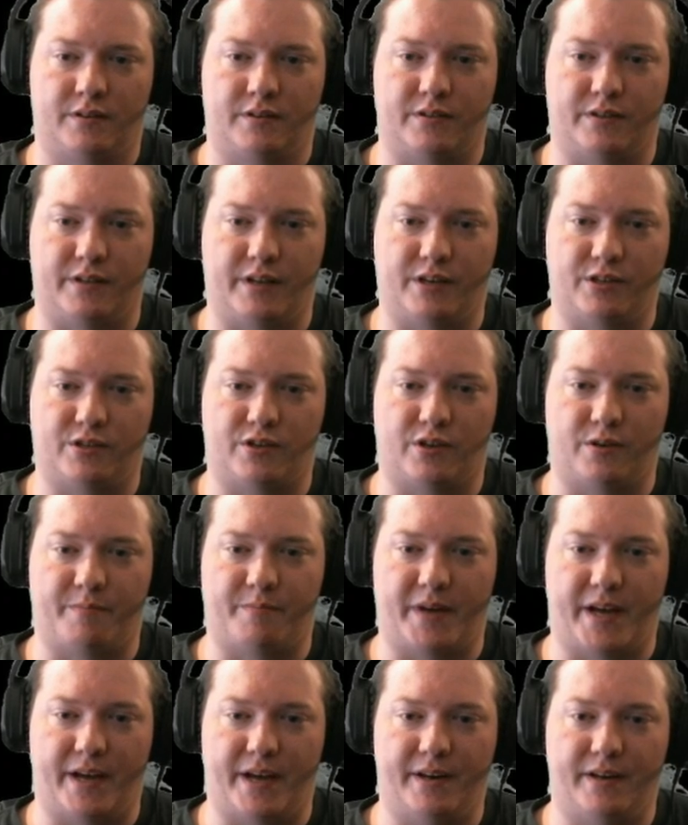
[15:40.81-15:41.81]
So there's our
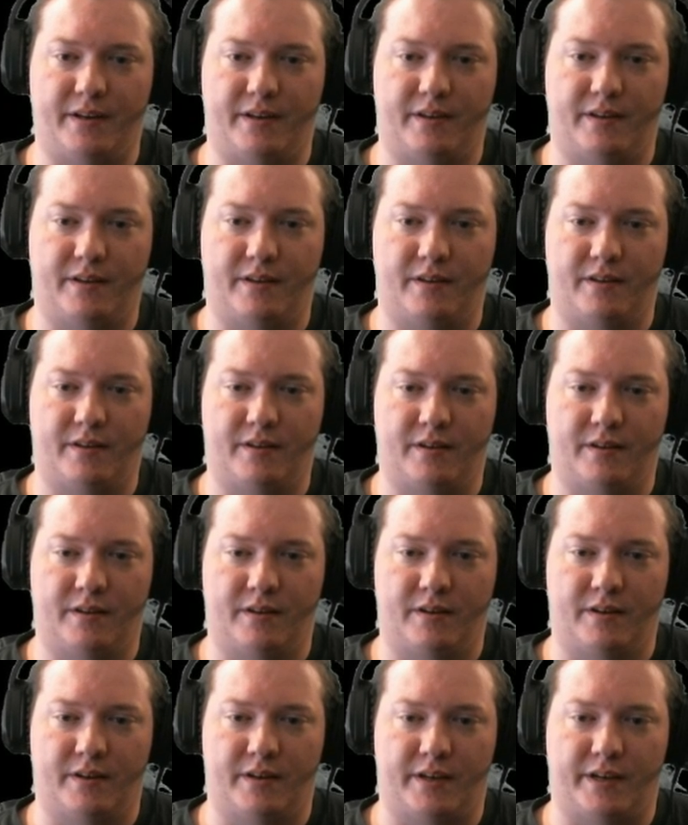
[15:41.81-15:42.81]
bed.
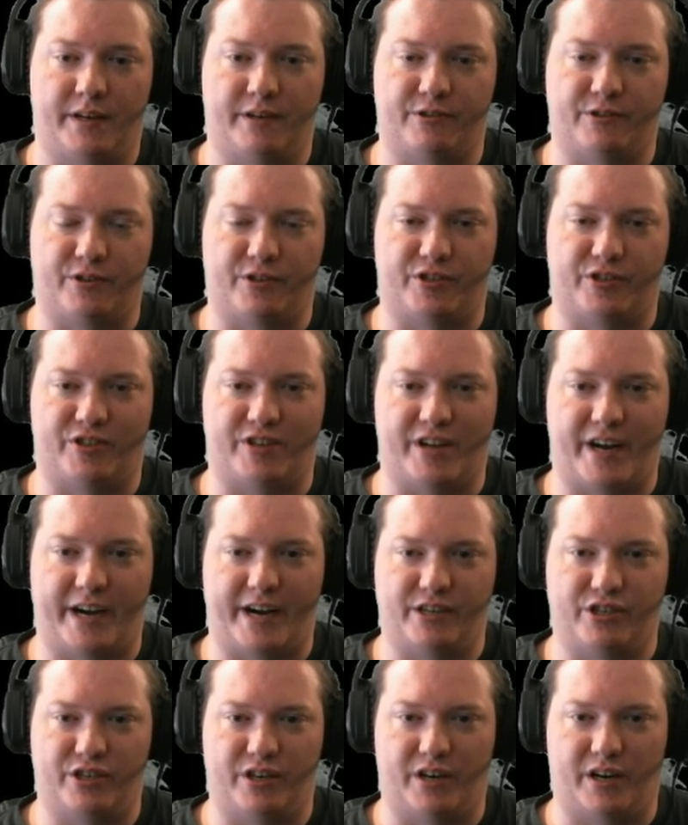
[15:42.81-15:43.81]
Here's our
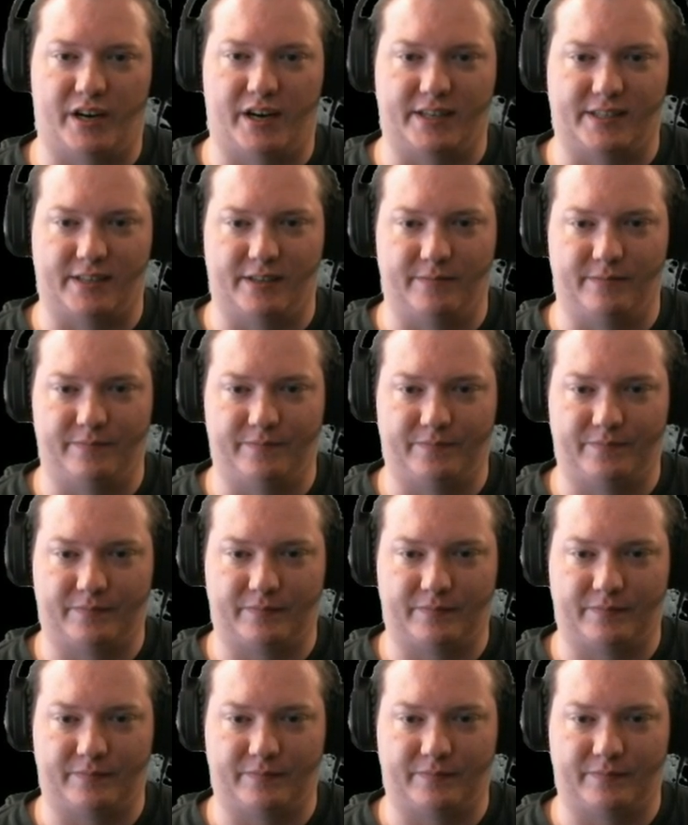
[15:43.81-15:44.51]
stash. Awesome.